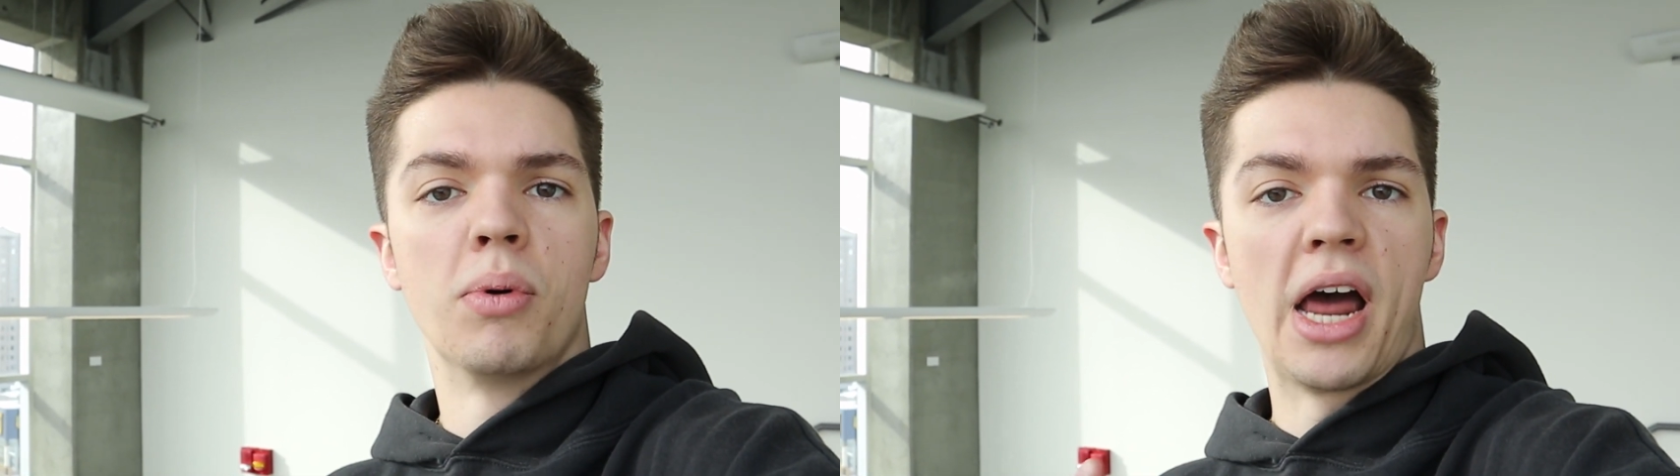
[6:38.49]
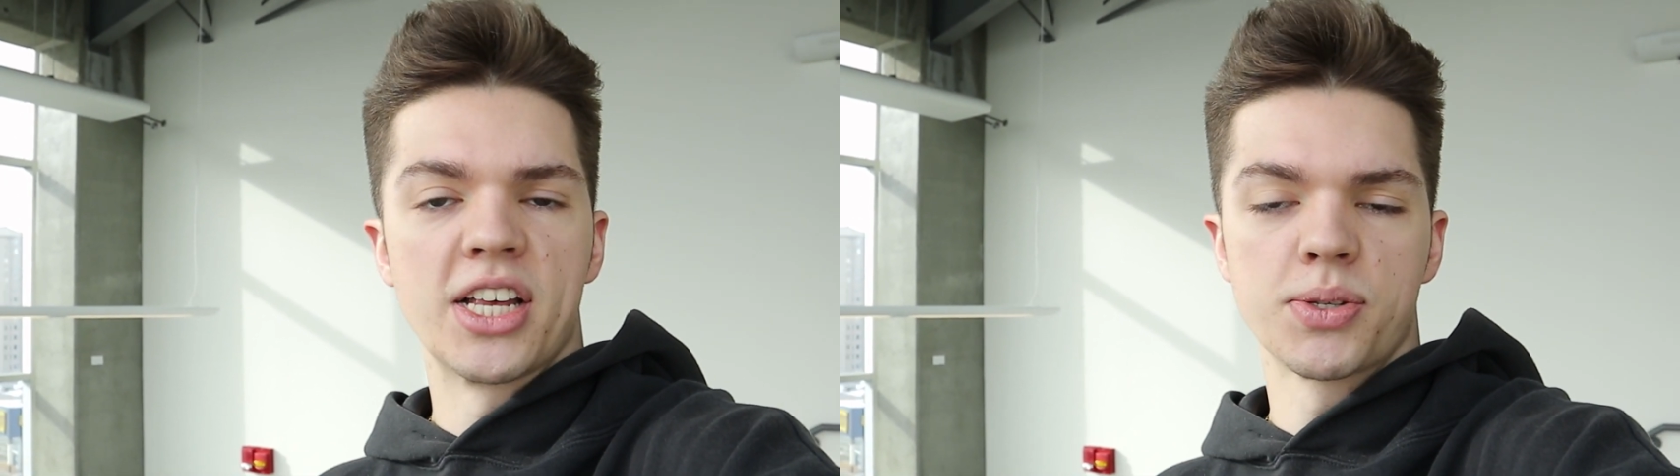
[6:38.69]

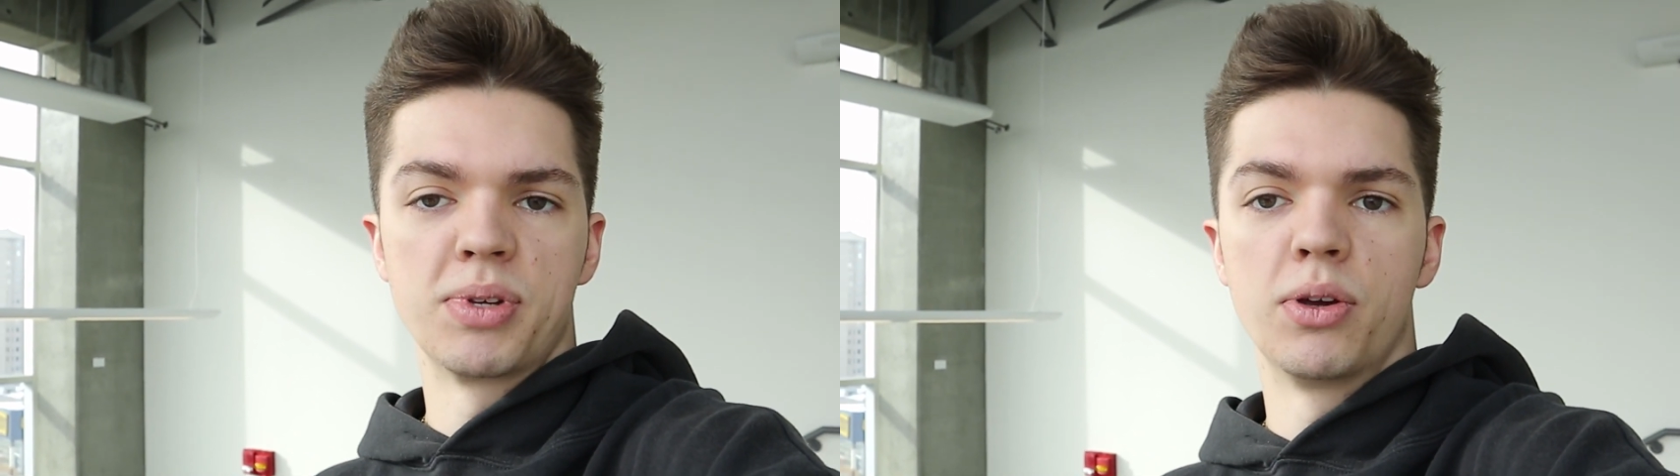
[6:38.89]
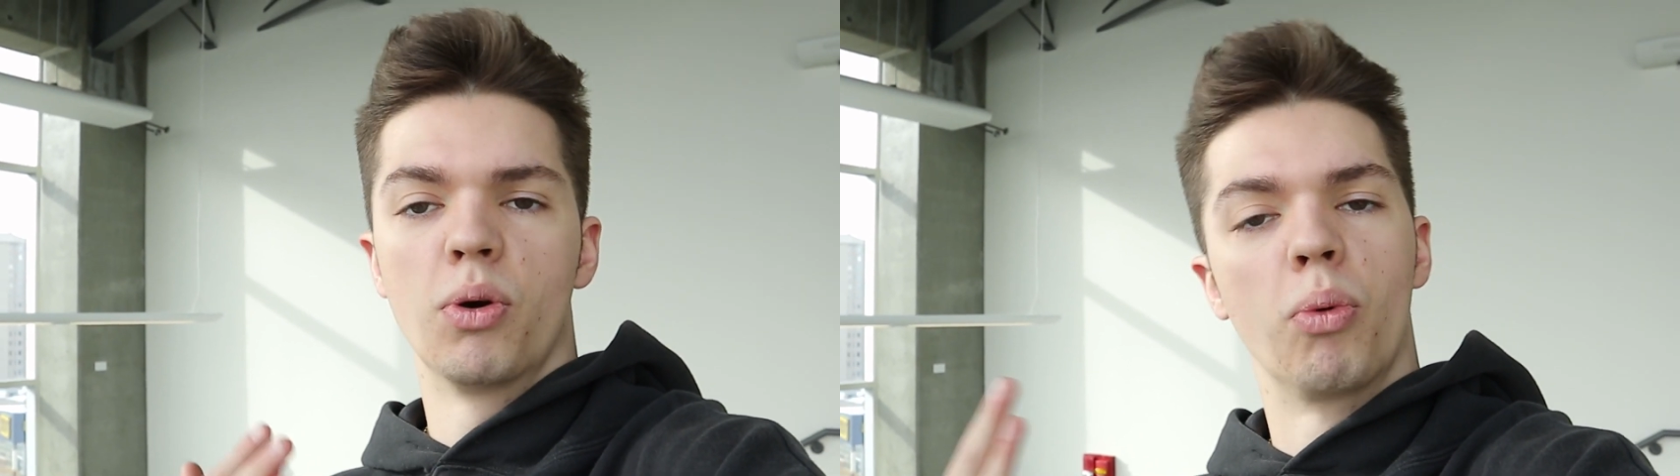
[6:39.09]
would
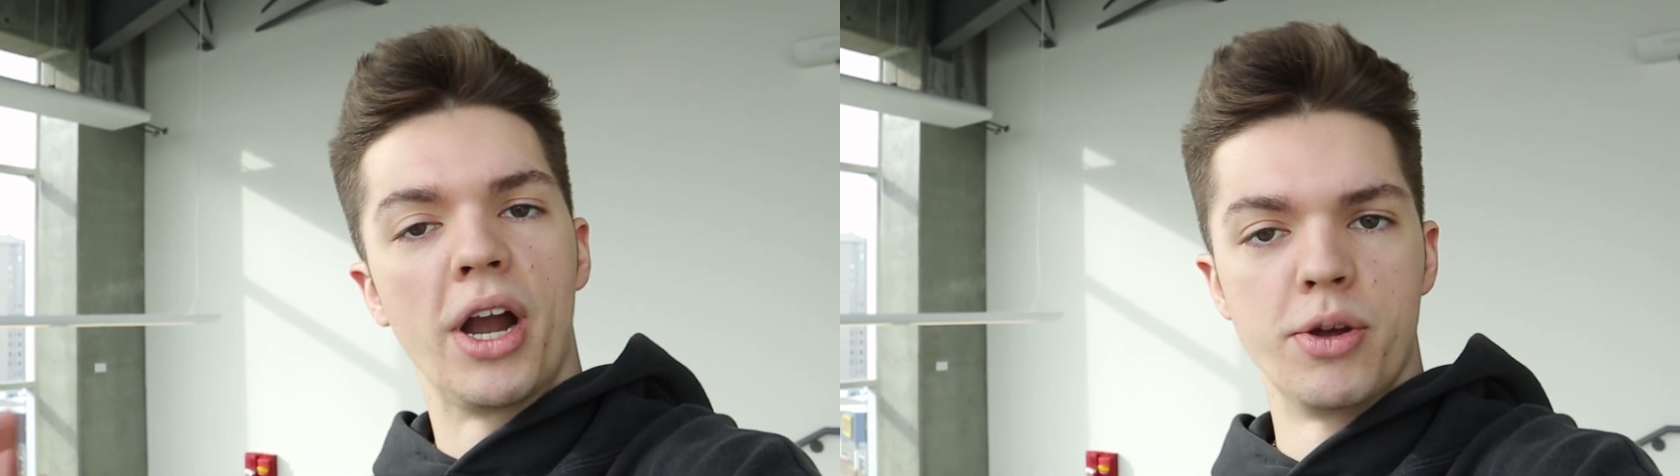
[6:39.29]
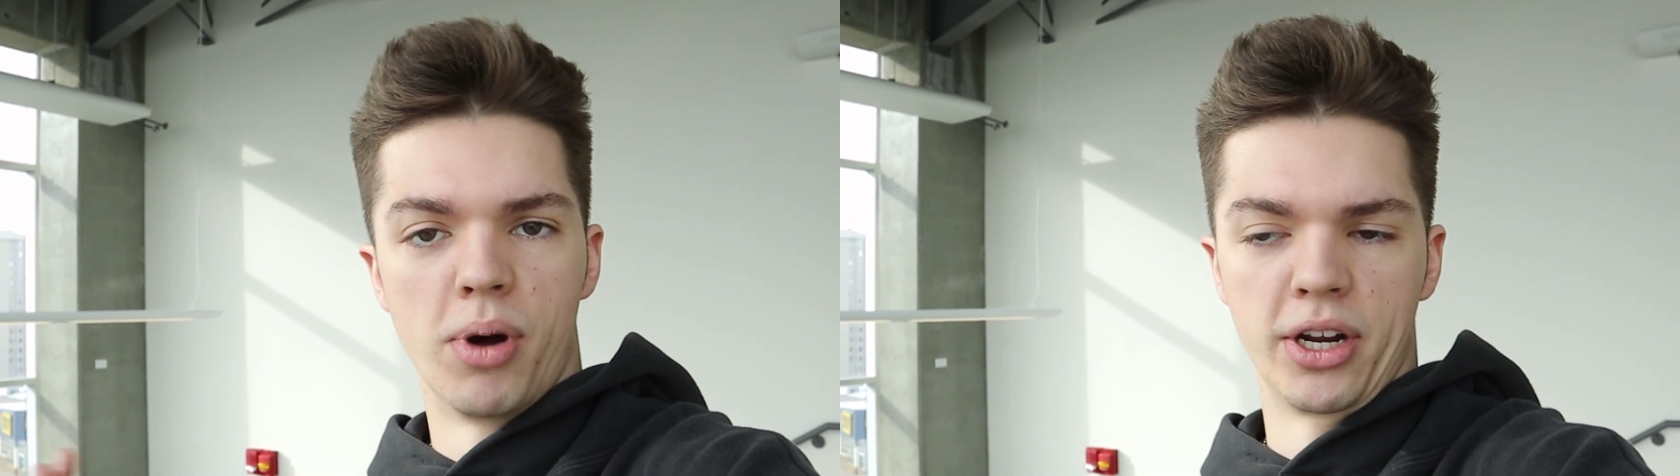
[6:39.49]
ask me,
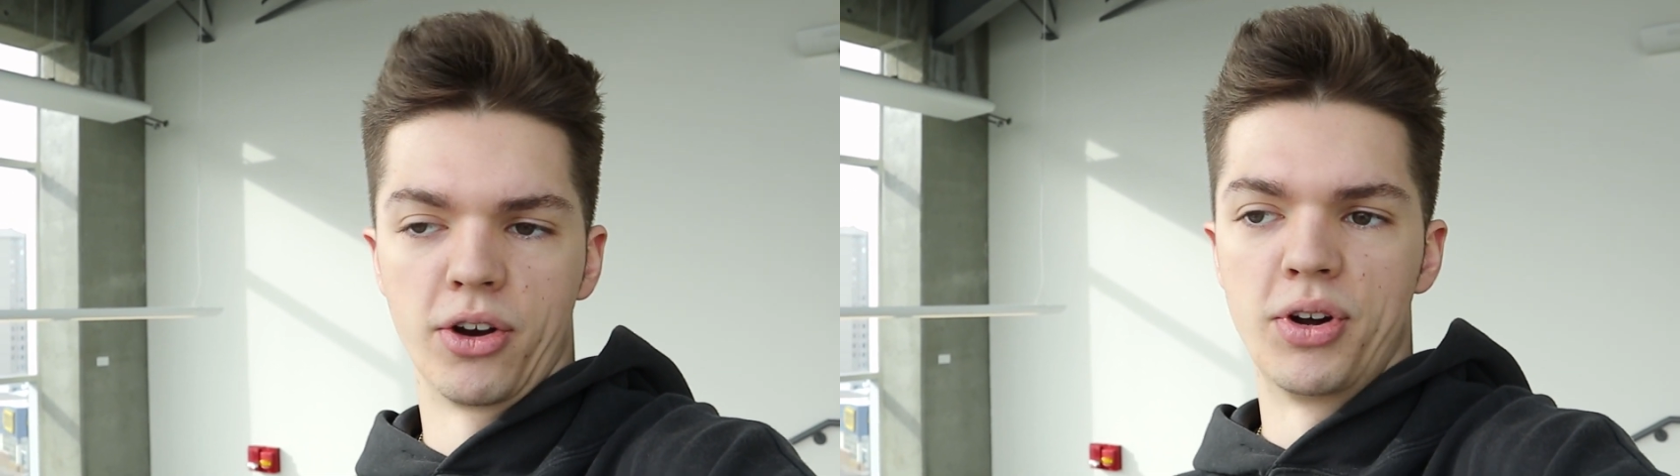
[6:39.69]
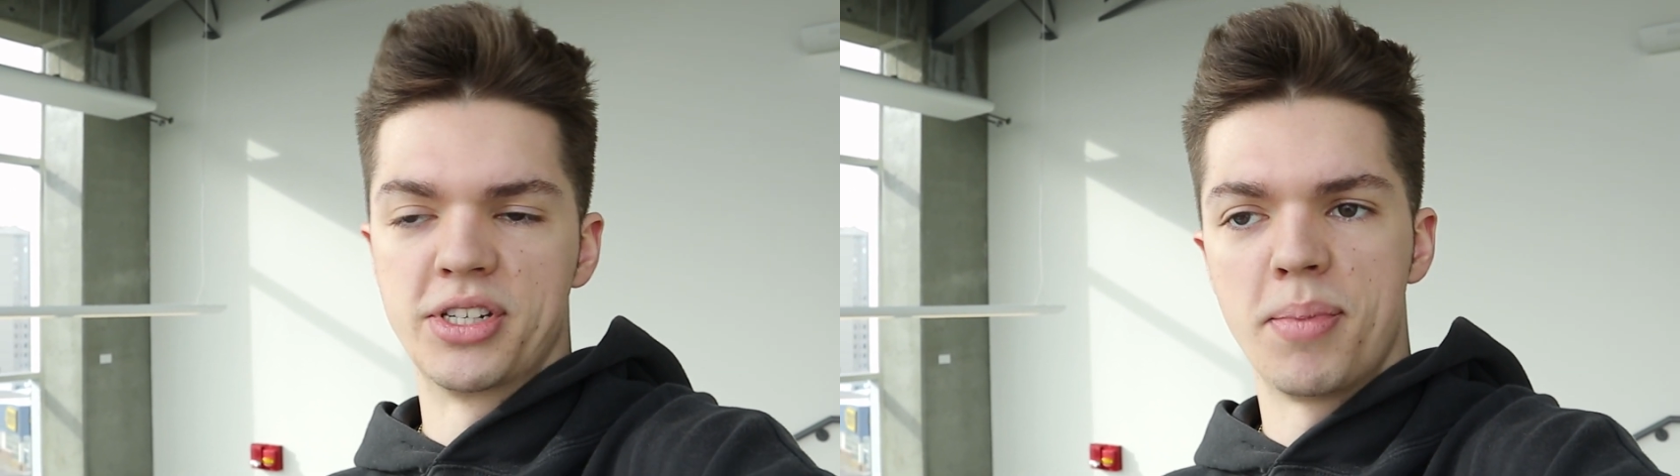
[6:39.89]
why do you want
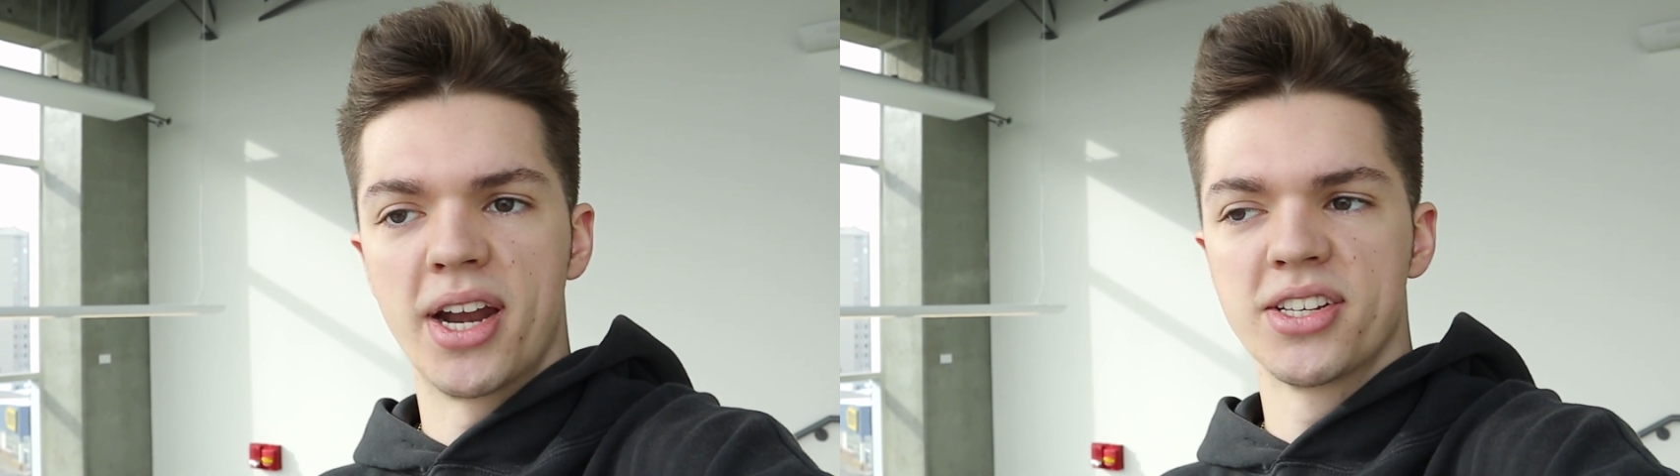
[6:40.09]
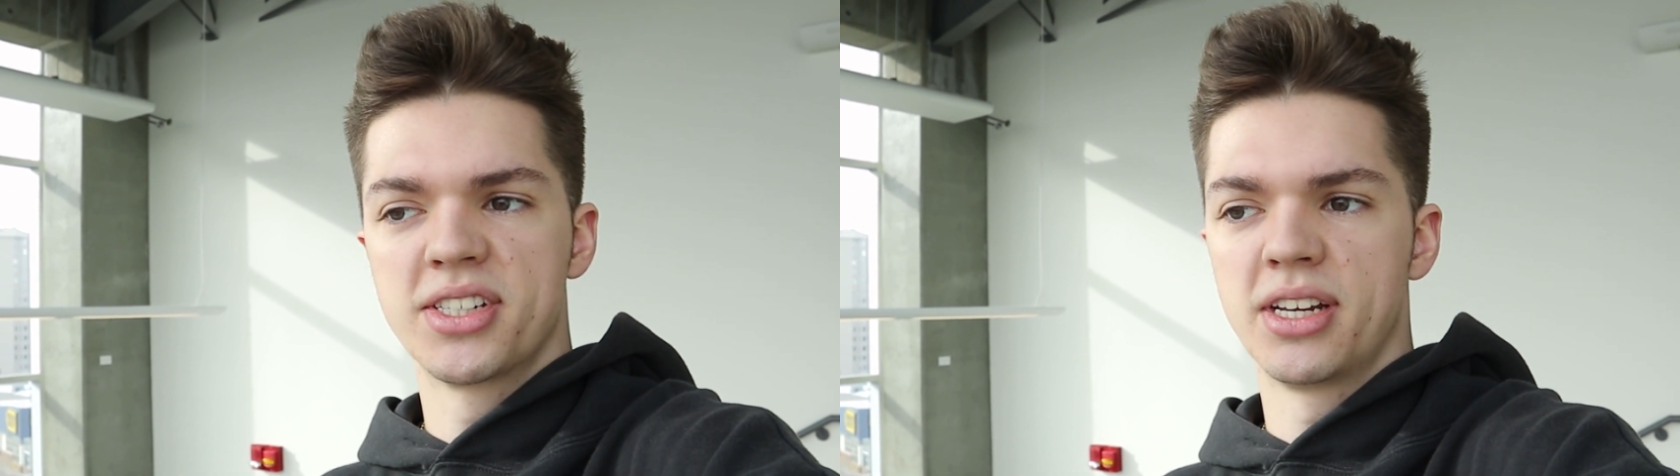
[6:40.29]
to go into
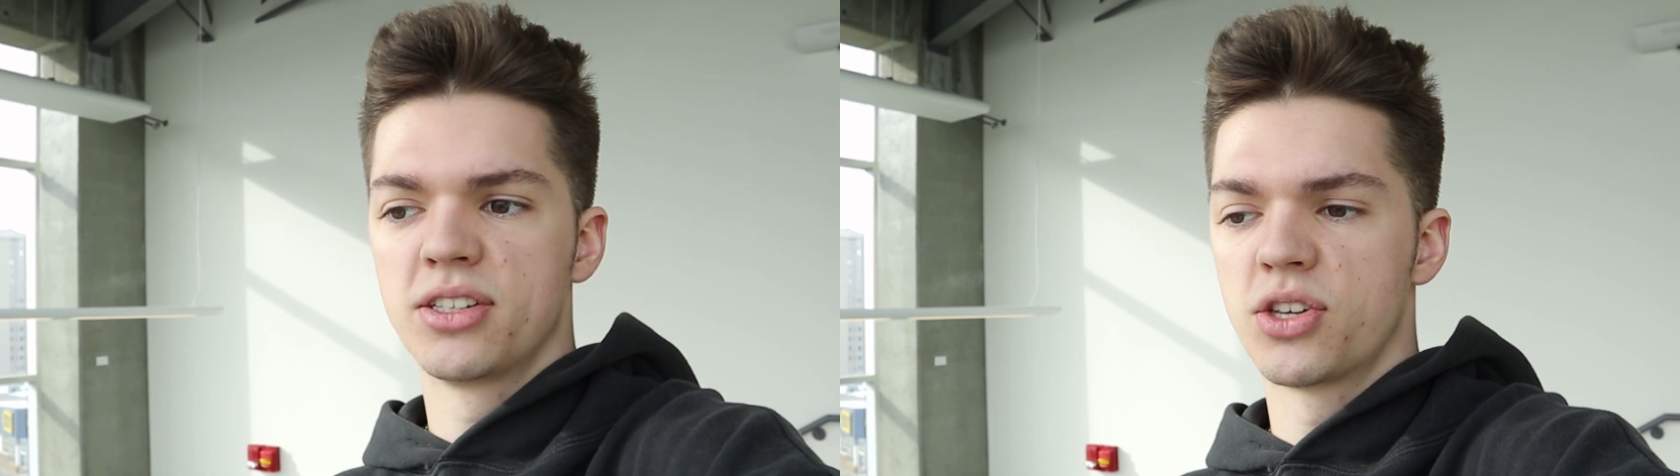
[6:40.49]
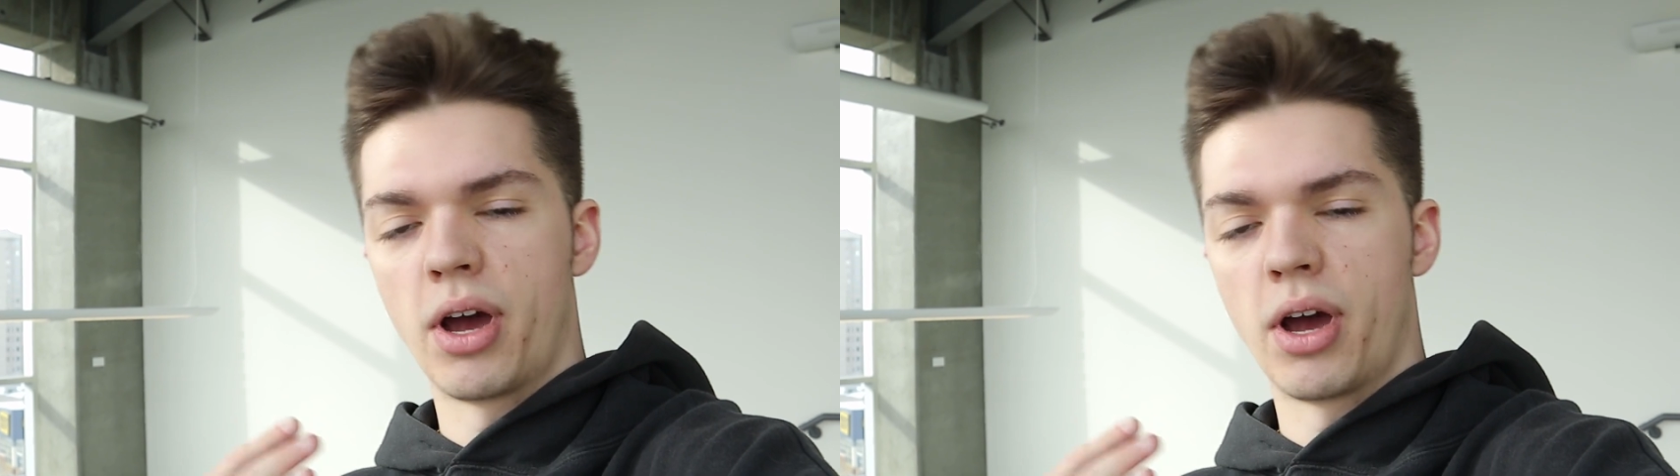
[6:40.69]
medicine?